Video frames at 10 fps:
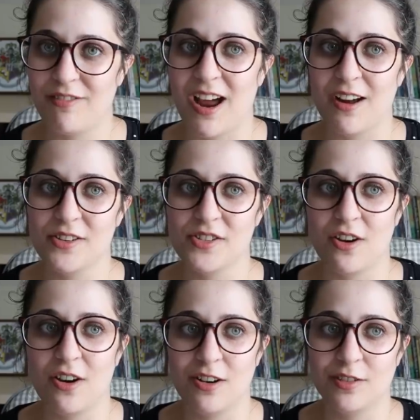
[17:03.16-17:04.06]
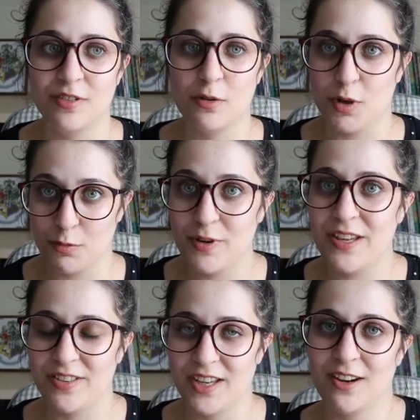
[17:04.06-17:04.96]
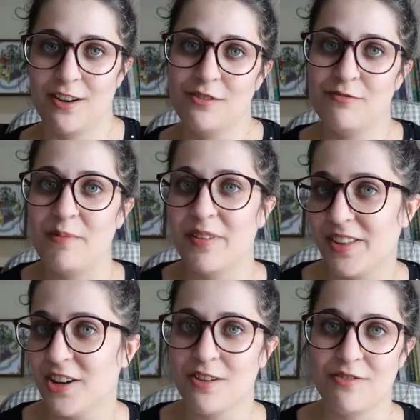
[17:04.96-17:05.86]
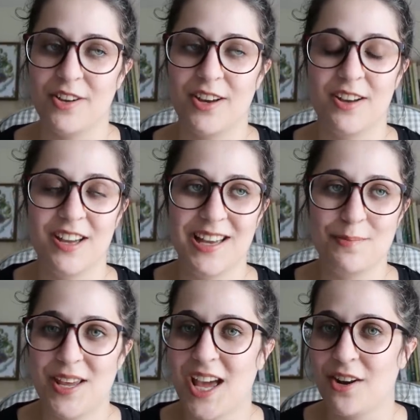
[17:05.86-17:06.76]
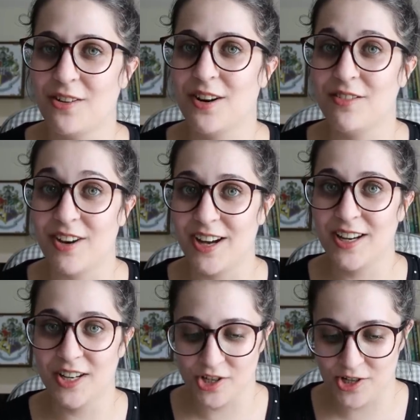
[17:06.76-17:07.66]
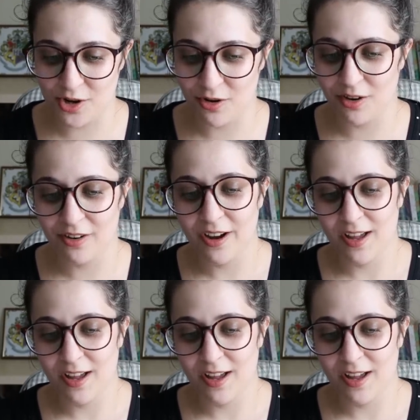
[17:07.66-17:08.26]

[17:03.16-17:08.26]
around of what we think of when we think of a piano and violin duo.